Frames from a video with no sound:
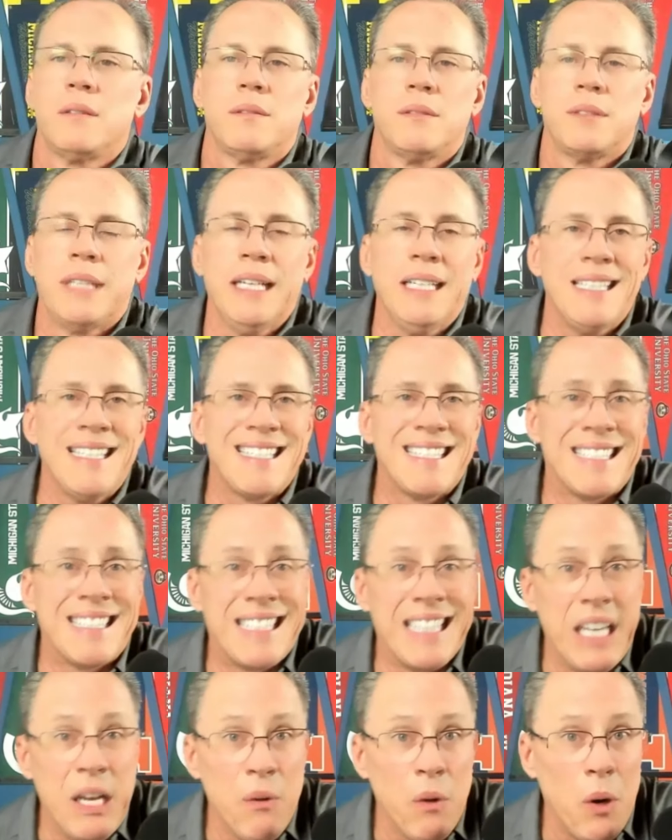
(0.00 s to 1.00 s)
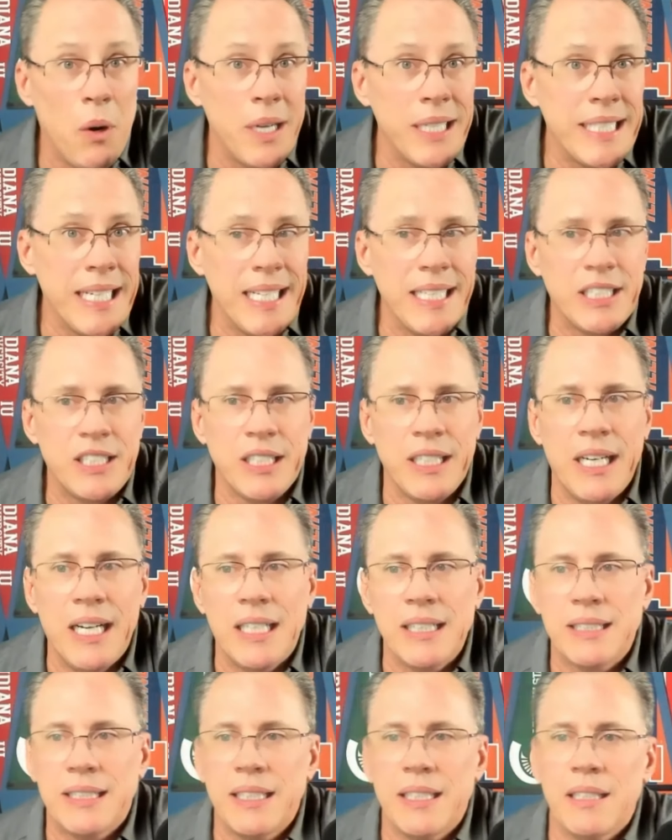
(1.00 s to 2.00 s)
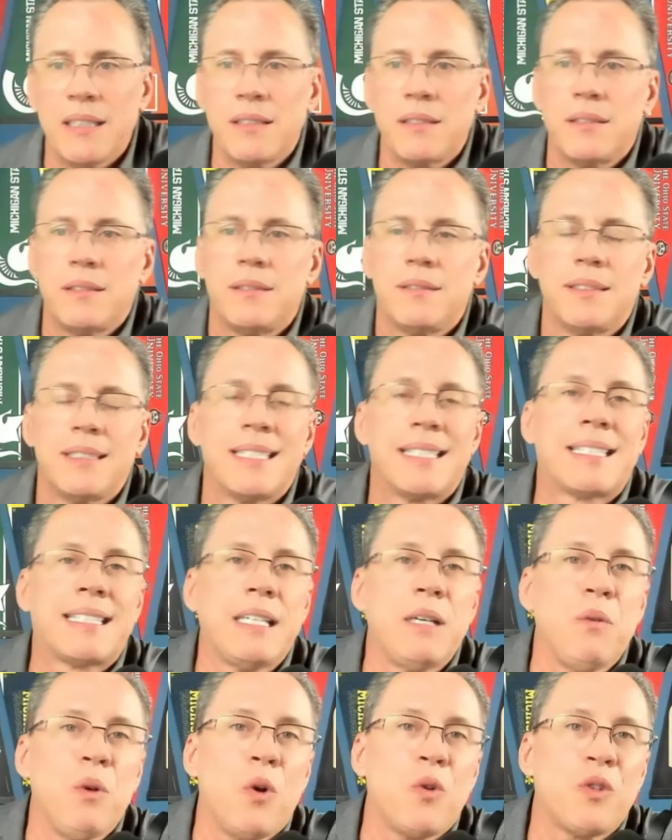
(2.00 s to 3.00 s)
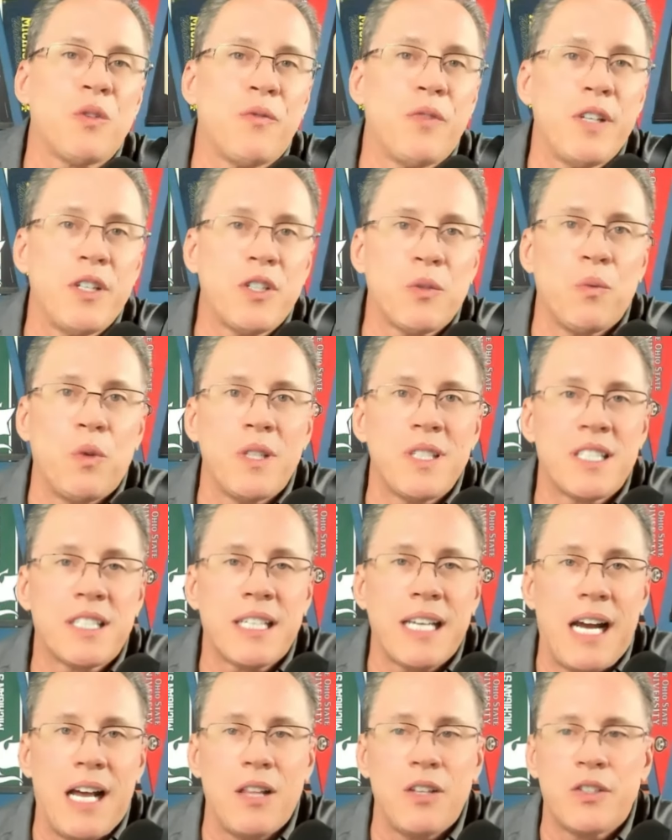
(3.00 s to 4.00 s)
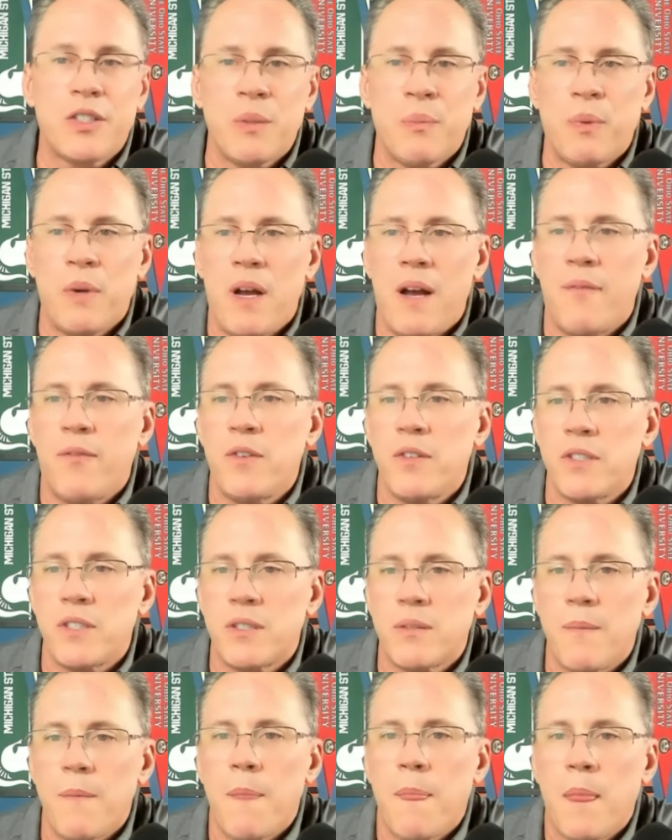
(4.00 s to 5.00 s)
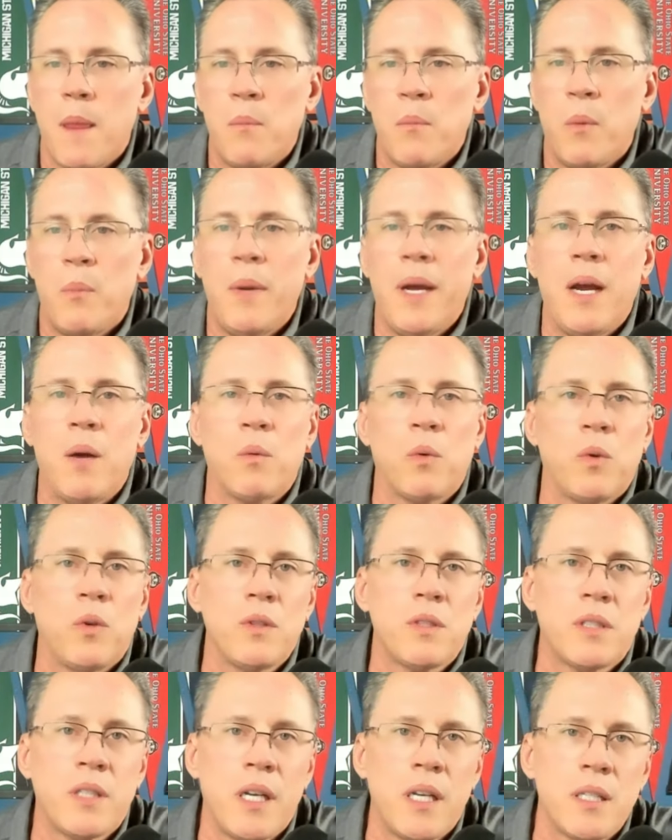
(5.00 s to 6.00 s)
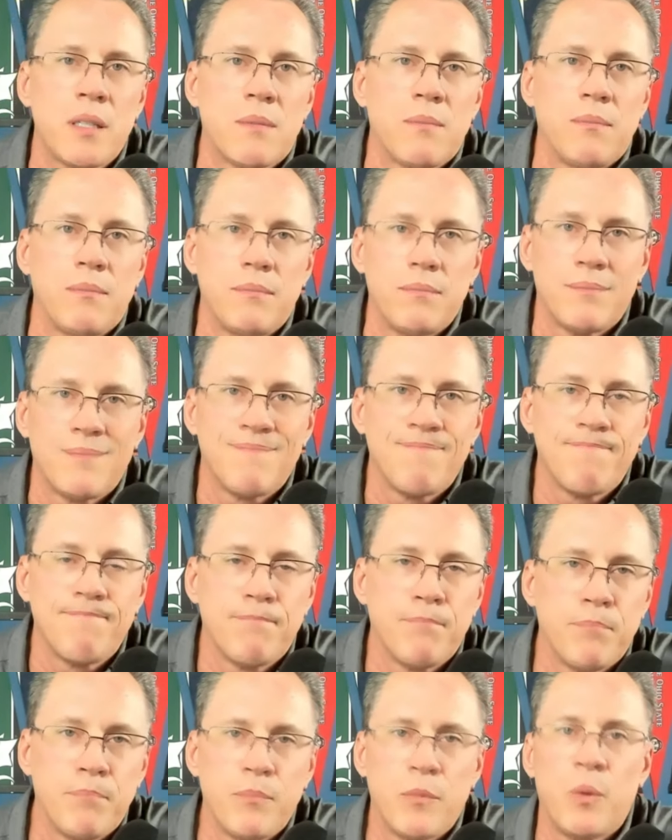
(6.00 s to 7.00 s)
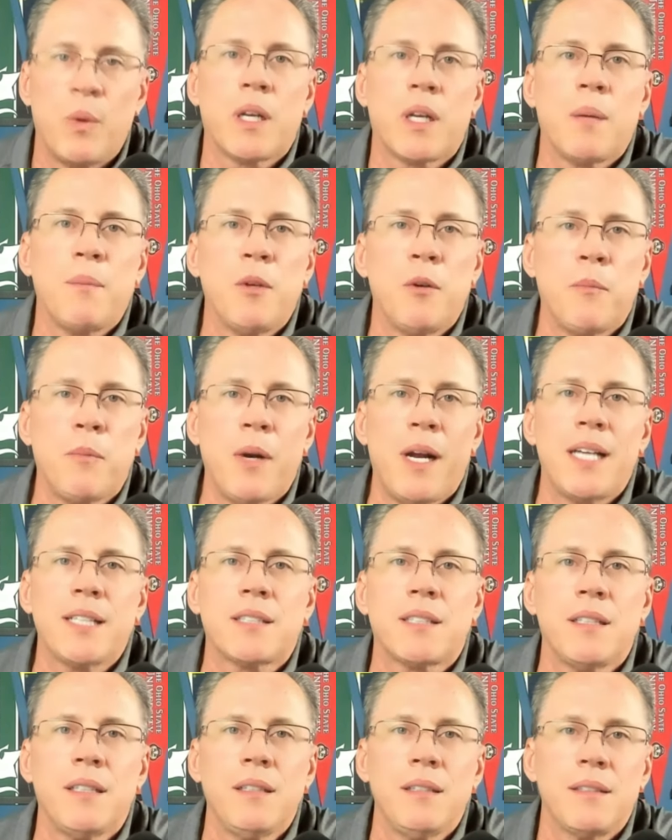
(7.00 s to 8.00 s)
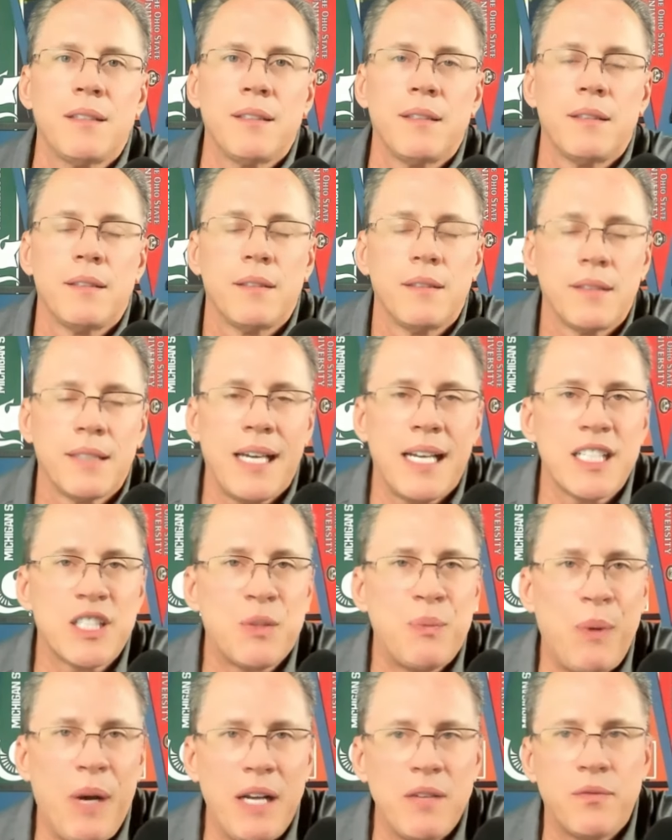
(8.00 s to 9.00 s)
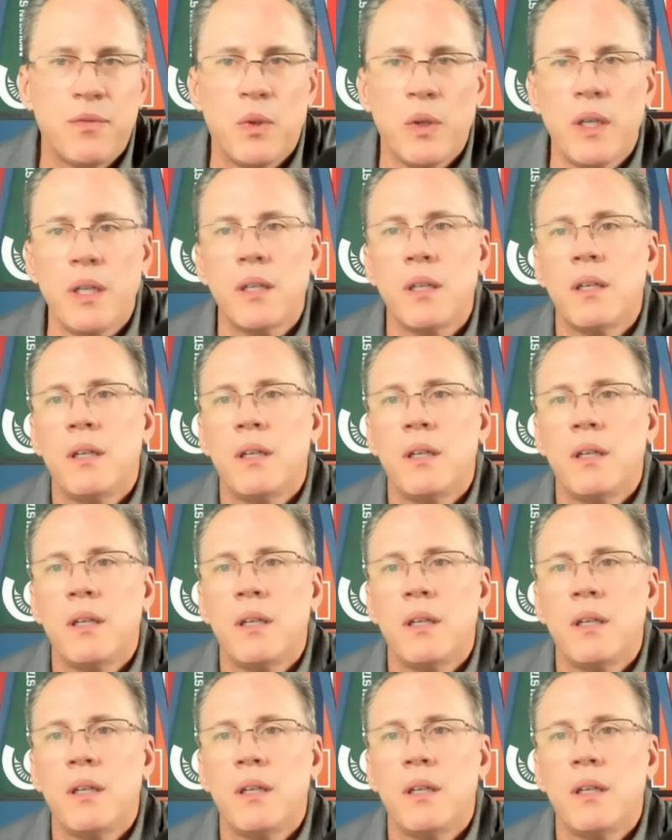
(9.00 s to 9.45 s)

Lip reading: Getting zero attention out there. Zero Division I scholarship offers. But Matt Rhule says, you want to come to Nebraska? Got a spot for you.